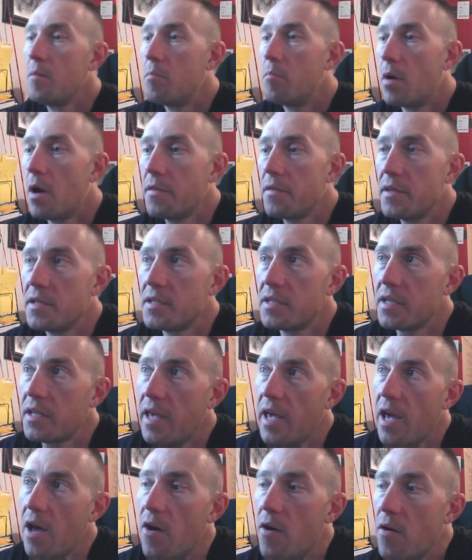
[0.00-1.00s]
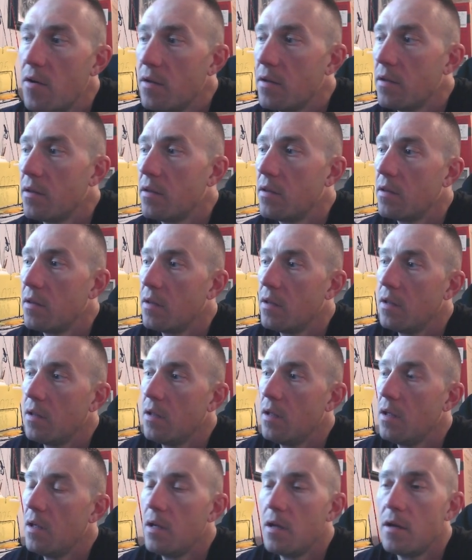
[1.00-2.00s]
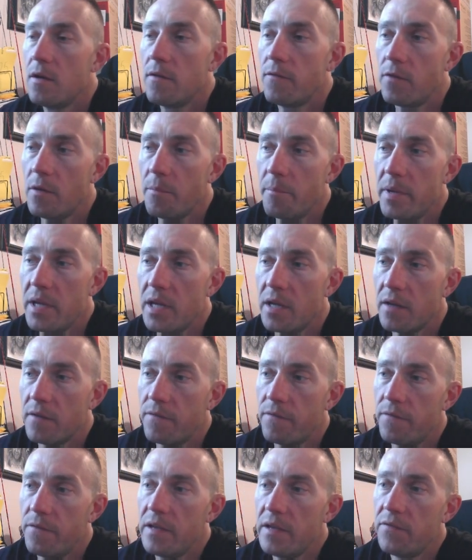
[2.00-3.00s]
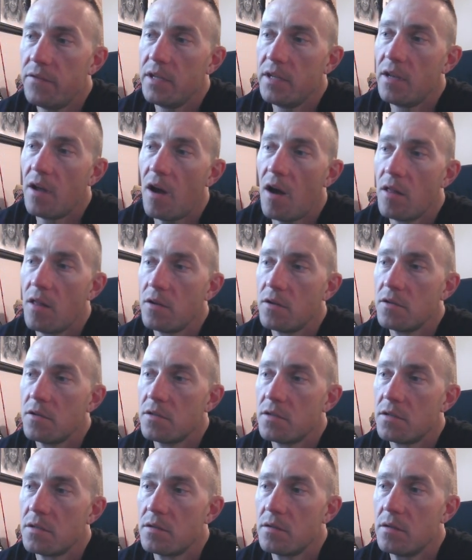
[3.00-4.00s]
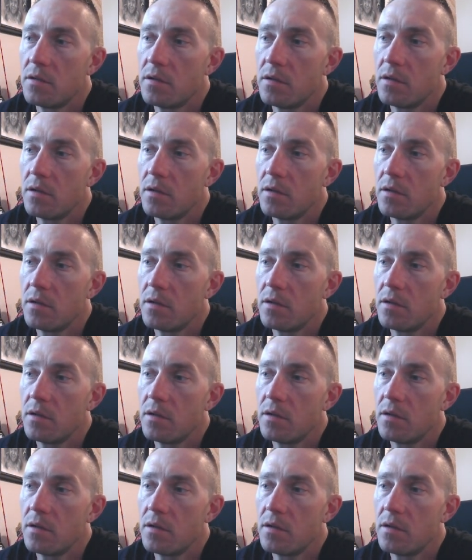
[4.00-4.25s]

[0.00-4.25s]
brought this account from being $50